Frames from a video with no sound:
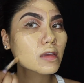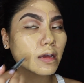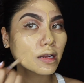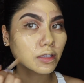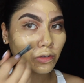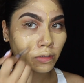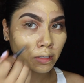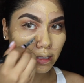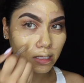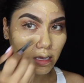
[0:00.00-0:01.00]
And as you
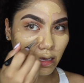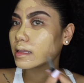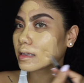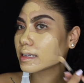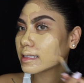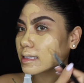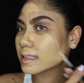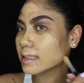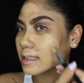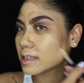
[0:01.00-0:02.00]
can see, the
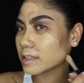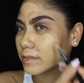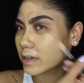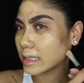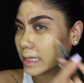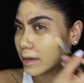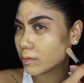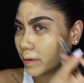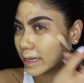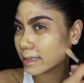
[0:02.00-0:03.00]
consistency is very
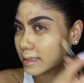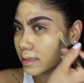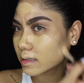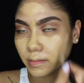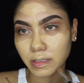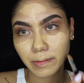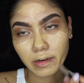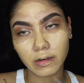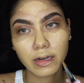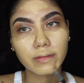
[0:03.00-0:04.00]
lightweight,
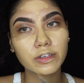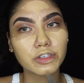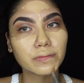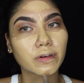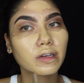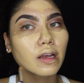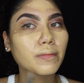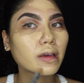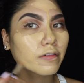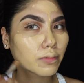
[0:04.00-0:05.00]
depending on how much you put. I
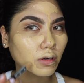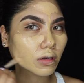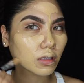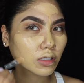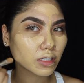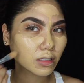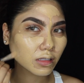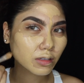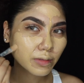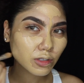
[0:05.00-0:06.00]
may have put on just a
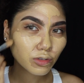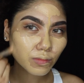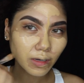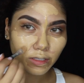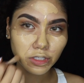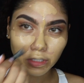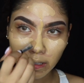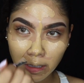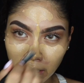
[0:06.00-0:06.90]
little bit too much.